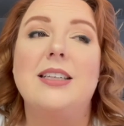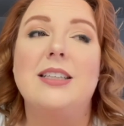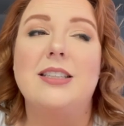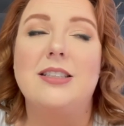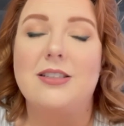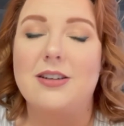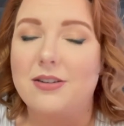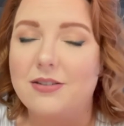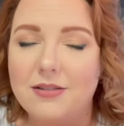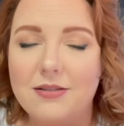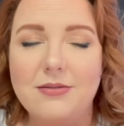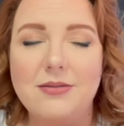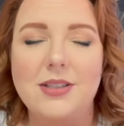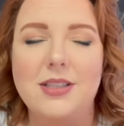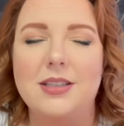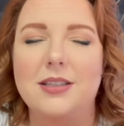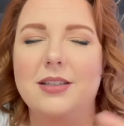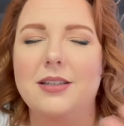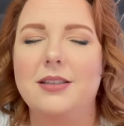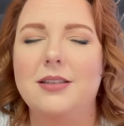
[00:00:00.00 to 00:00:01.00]
Don't
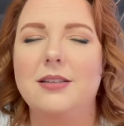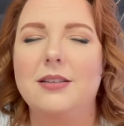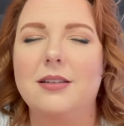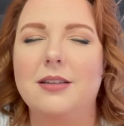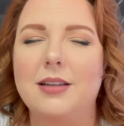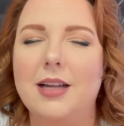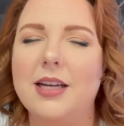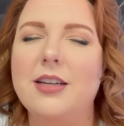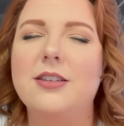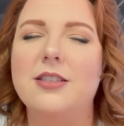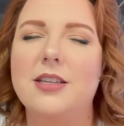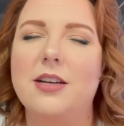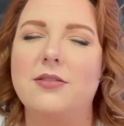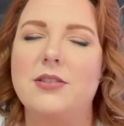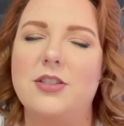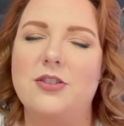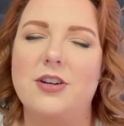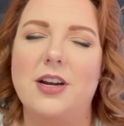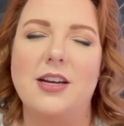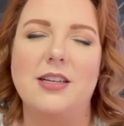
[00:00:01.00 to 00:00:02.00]
let yourself
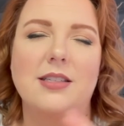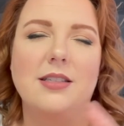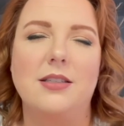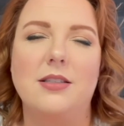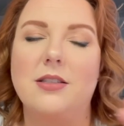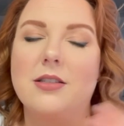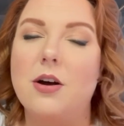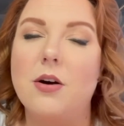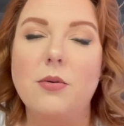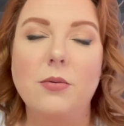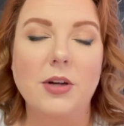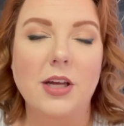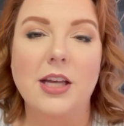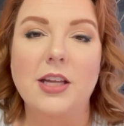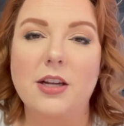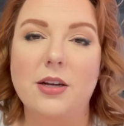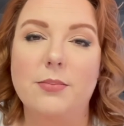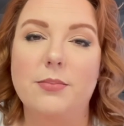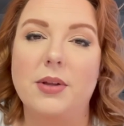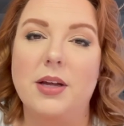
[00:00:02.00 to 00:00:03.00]
stress. Don't get
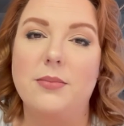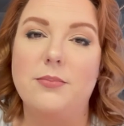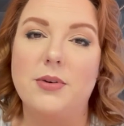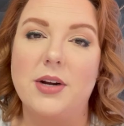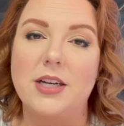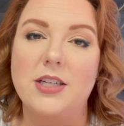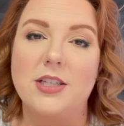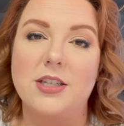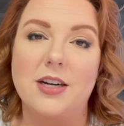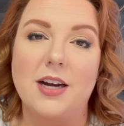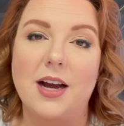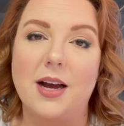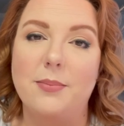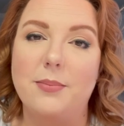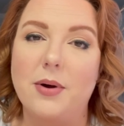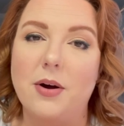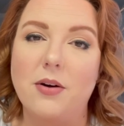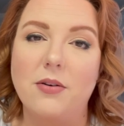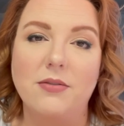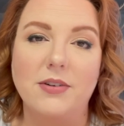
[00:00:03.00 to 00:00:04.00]
your blood pressure up
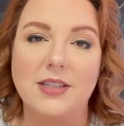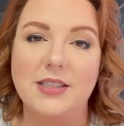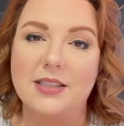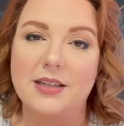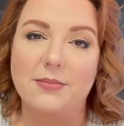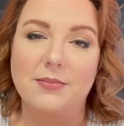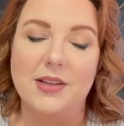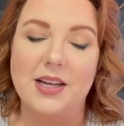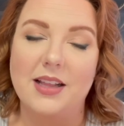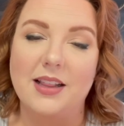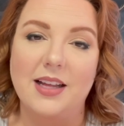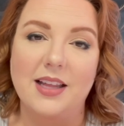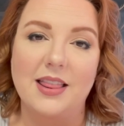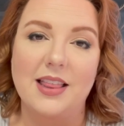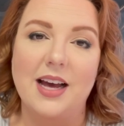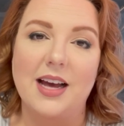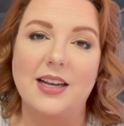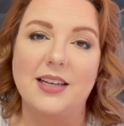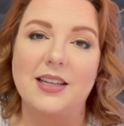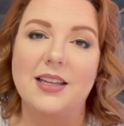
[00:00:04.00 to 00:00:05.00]
over something like
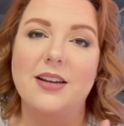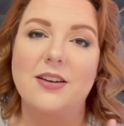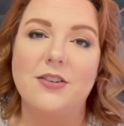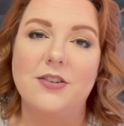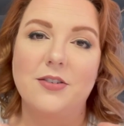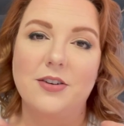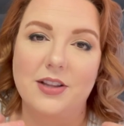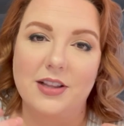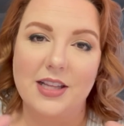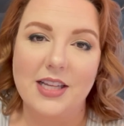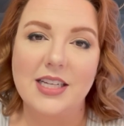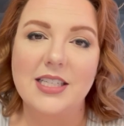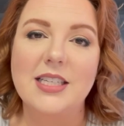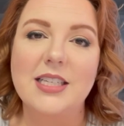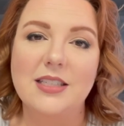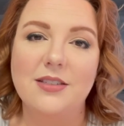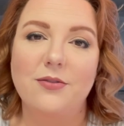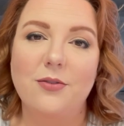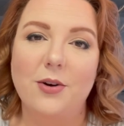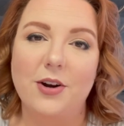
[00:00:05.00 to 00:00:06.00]
that. This
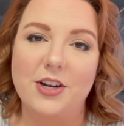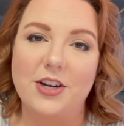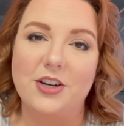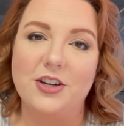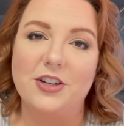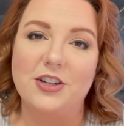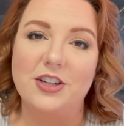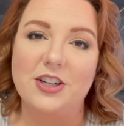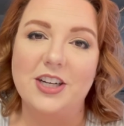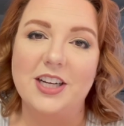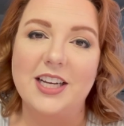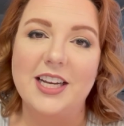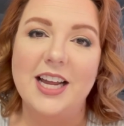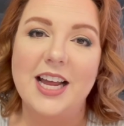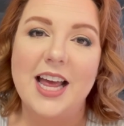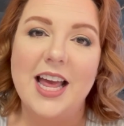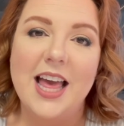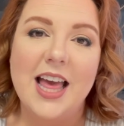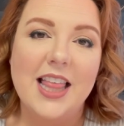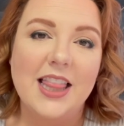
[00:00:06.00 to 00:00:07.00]
is for your good.
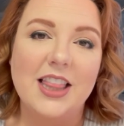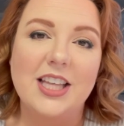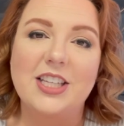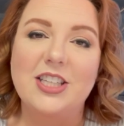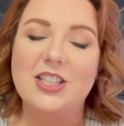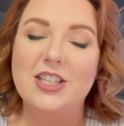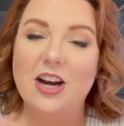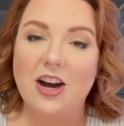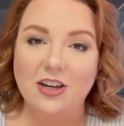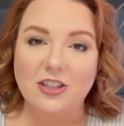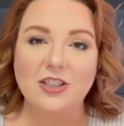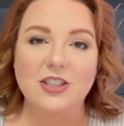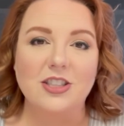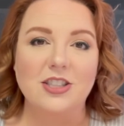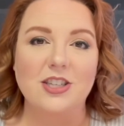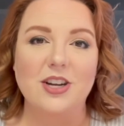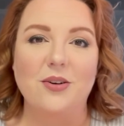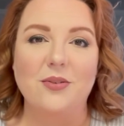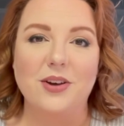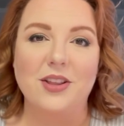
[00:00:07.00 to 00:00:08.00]
The doctors
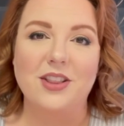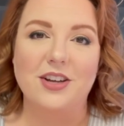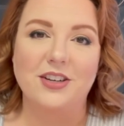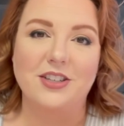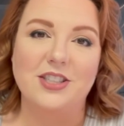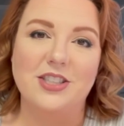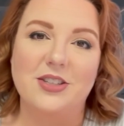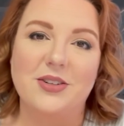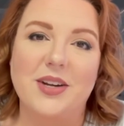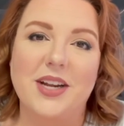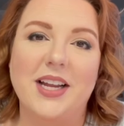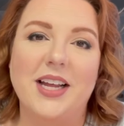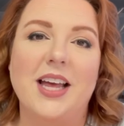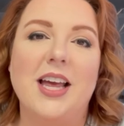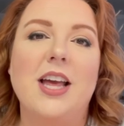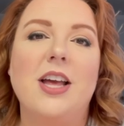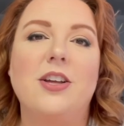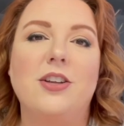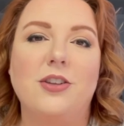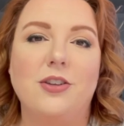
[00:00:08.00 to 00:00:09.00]
know what they're doing.
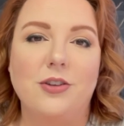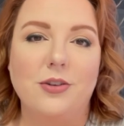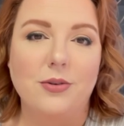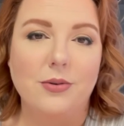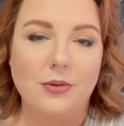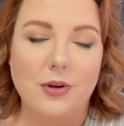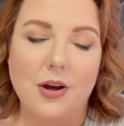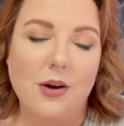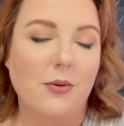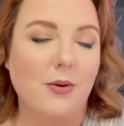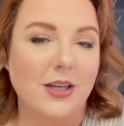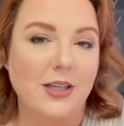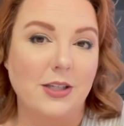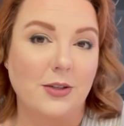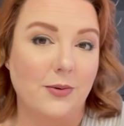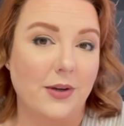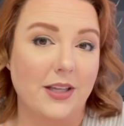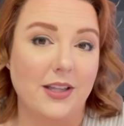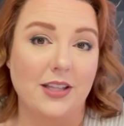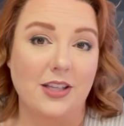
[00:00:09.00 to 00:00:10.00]
You know what,
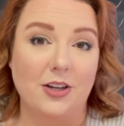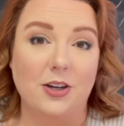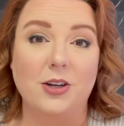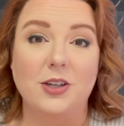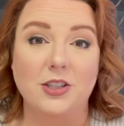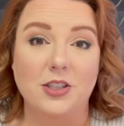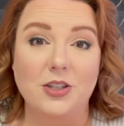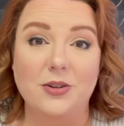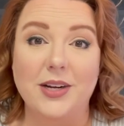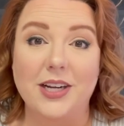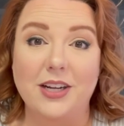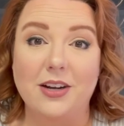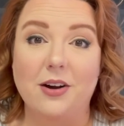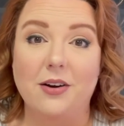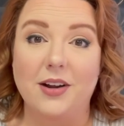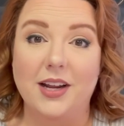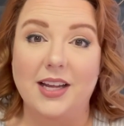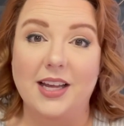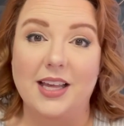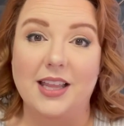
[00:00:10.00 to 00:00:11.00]
what you're doing
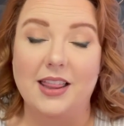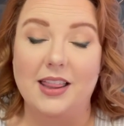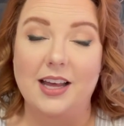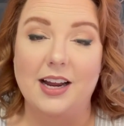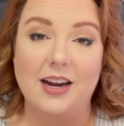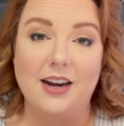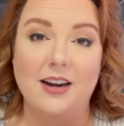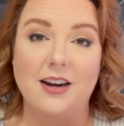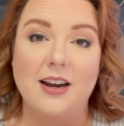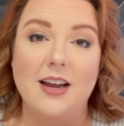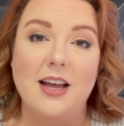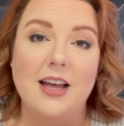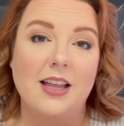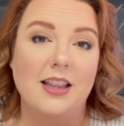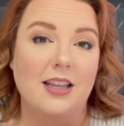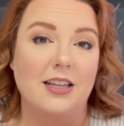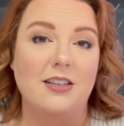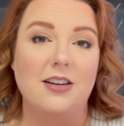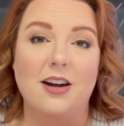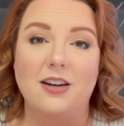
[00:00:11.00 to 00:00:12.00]
going in there.
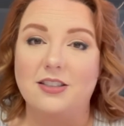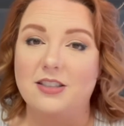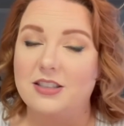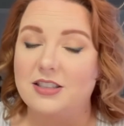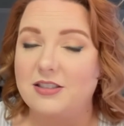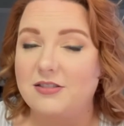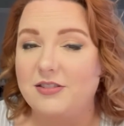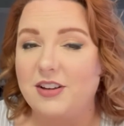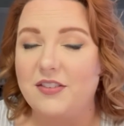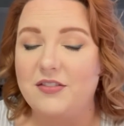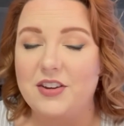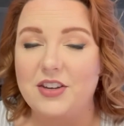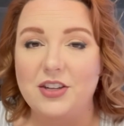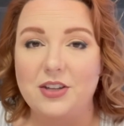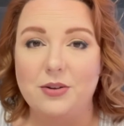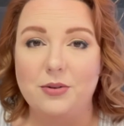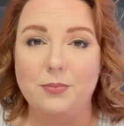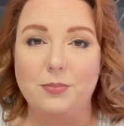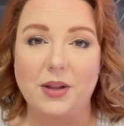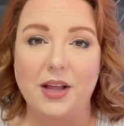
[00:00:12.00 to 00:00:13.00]
The doctors are giving
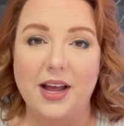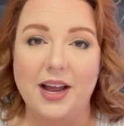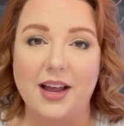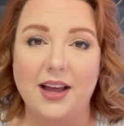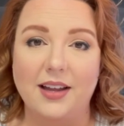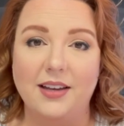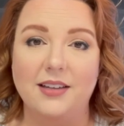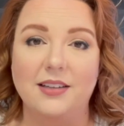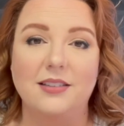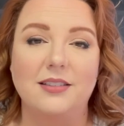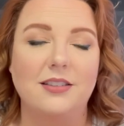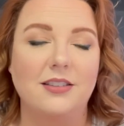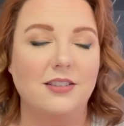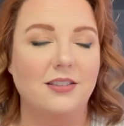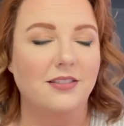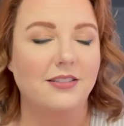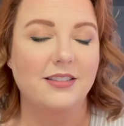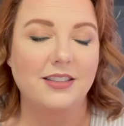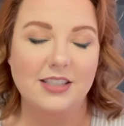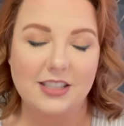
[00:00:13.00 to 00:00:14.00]
you plan.
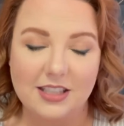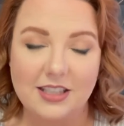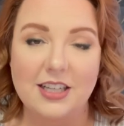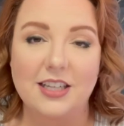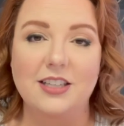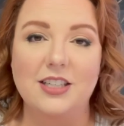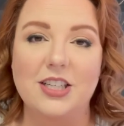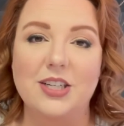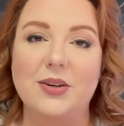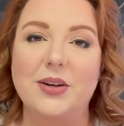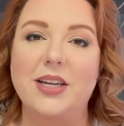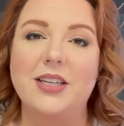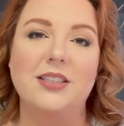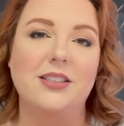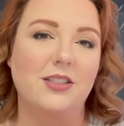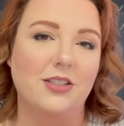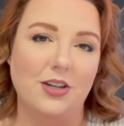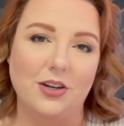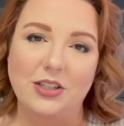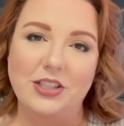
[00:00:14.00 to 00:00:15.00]
Stick to it,
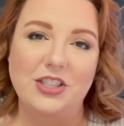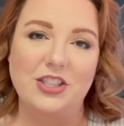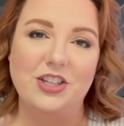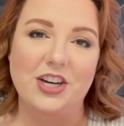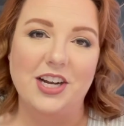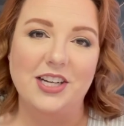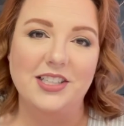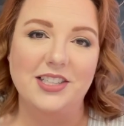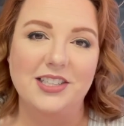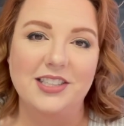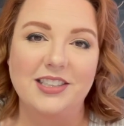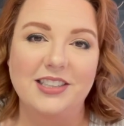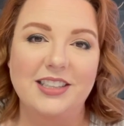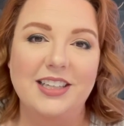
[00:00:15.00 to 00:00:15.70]
don't stress.